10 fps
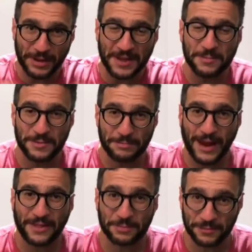basement
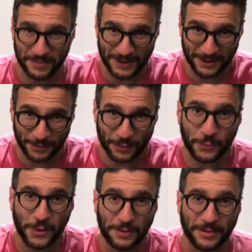bathroom of my house
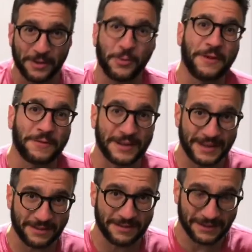while my wife and
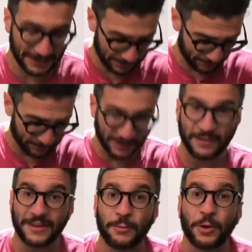kids sleep because
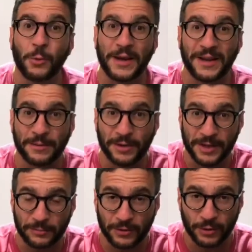I didn't want to wake
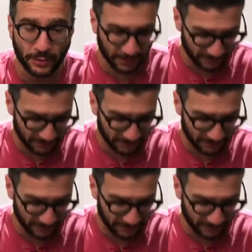anybody up to do